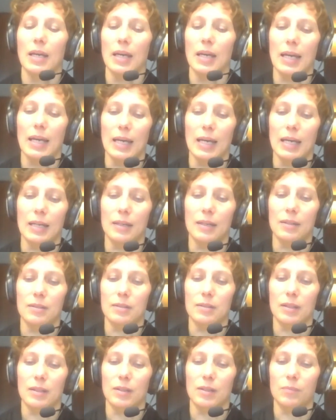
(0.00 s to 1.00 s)
and
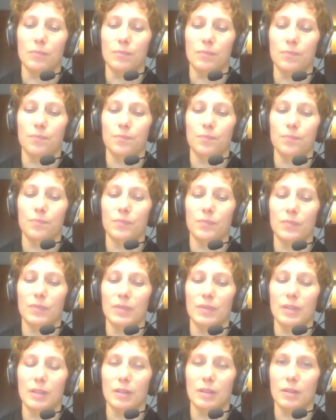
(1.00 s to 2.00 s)

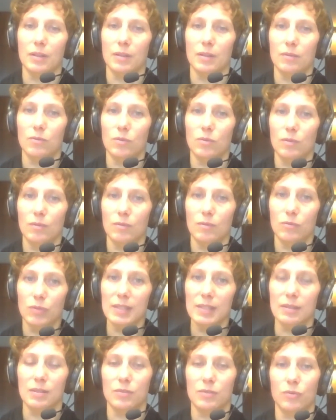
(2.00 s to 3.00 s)
the
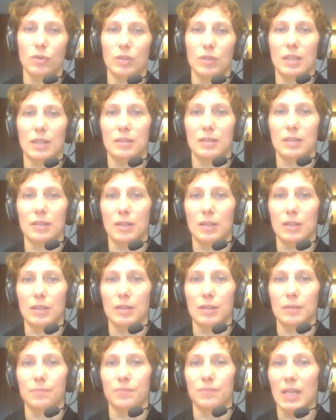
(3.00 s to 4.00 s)
reasons for that
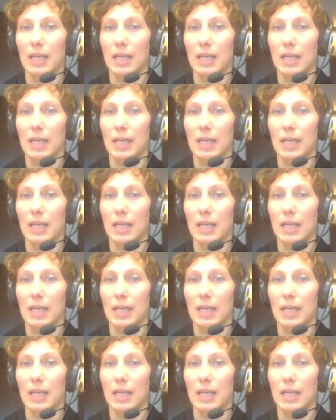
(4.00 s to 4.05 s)
are